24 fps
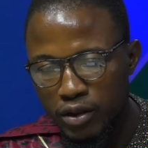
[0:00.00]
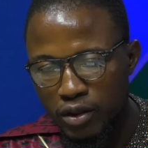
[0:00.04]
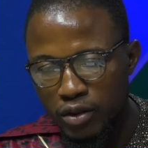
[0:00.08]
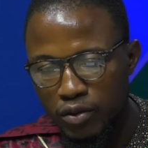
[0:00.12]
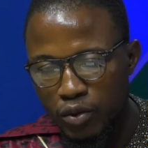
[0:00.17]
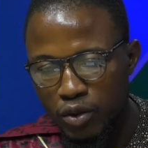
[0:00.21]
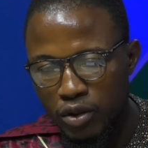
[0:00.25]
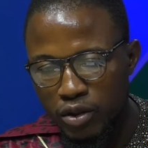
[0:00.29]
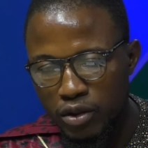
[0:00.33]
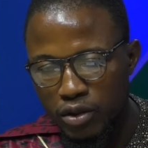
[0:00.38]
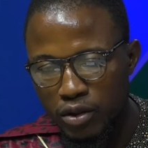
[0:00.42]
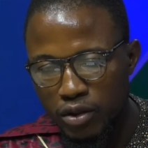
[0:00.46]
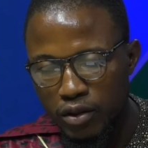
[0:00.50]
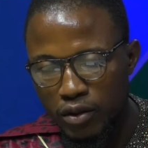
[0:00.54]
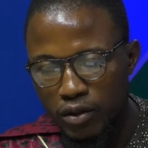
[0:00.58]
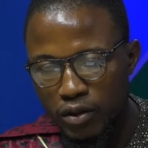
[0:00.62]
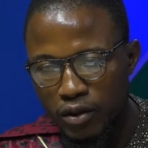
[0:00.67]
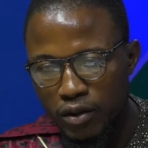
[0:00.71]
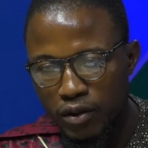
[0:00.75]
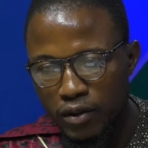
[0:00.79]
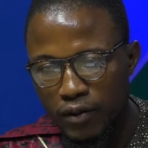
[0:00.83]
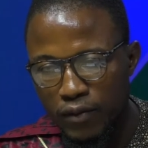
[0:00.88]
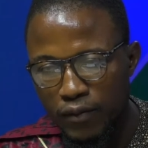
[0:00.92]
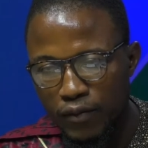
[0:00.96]
it was
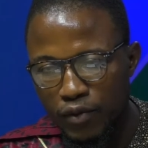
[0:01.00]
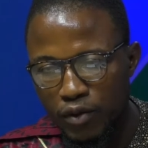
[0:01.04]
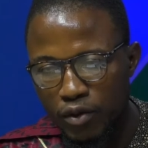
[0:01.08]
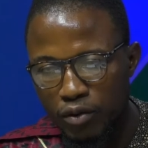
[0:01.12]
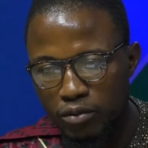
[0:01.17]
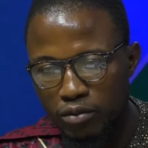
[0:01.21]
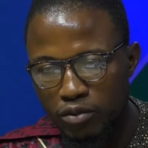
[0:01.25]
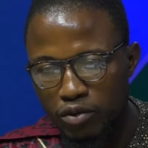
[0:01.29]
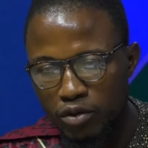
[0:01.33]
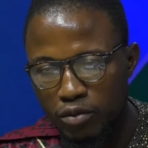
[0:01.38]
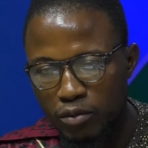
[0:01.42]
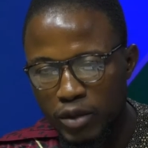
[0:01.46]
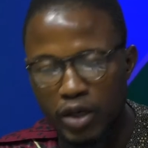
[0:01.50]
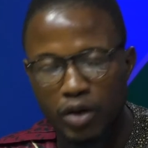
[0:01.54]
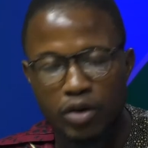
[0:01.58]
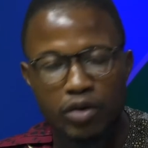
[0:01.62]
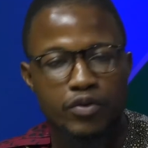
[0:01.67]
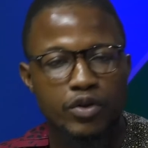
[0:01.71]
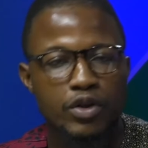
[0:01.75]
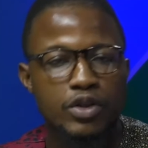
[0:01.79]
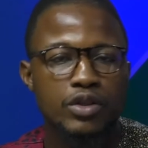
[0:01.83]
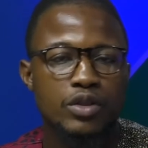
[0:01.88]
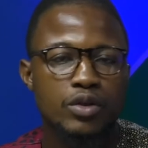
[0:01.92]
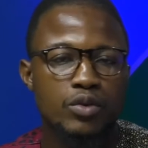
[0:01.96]
um, to many
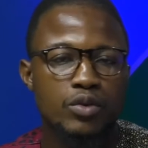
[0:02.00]
of us